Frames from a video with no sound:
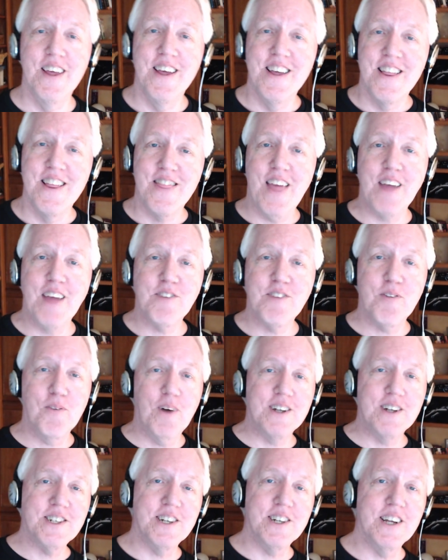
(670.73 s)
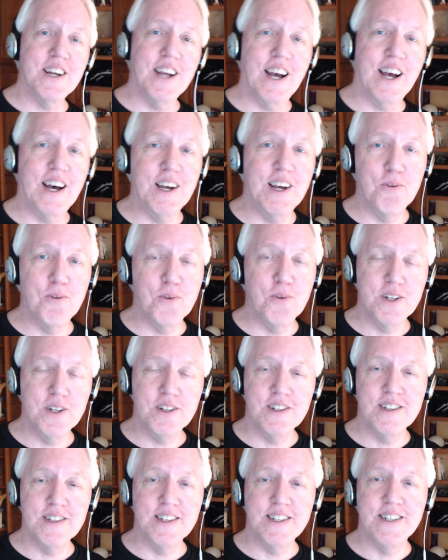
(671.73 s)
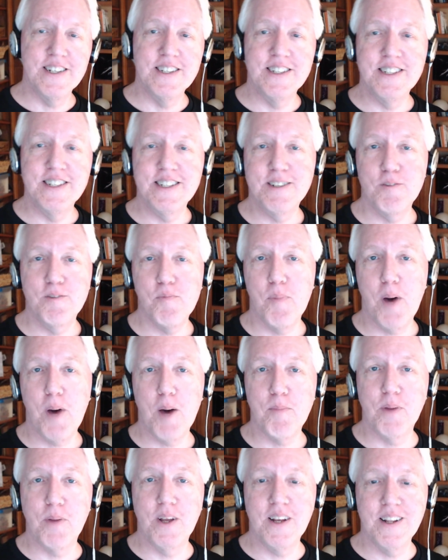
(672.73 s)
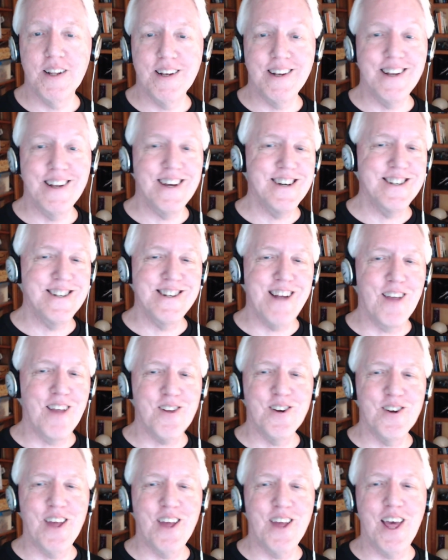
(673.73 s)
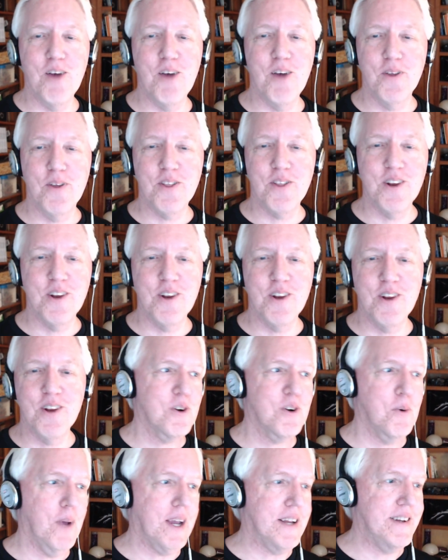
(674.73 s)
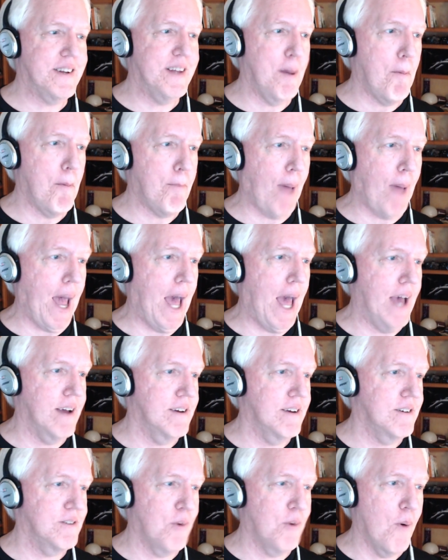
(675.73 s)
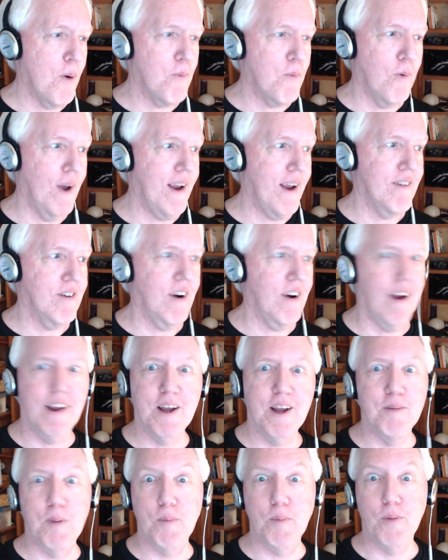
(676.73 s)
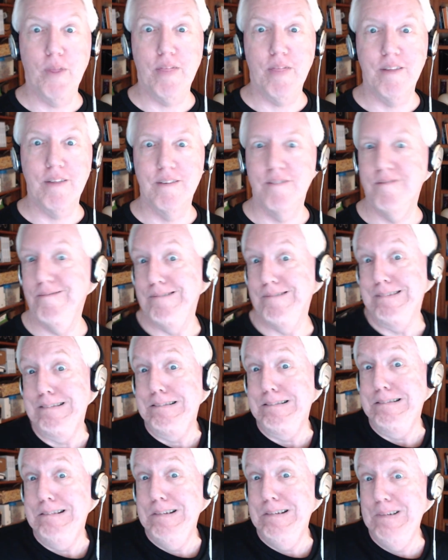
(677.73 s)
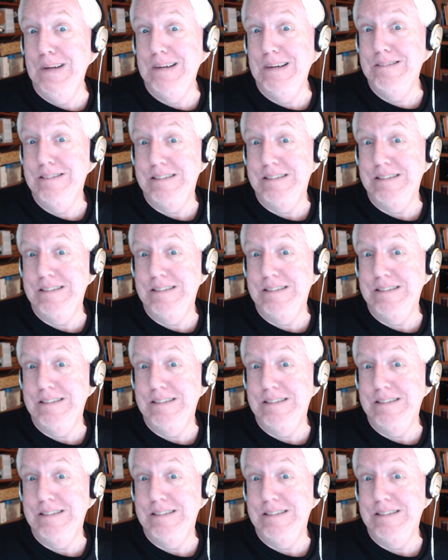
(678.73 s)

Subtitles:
thanks for watching. I will pop in another day with another quick tip or whatever I come up with. Who knows?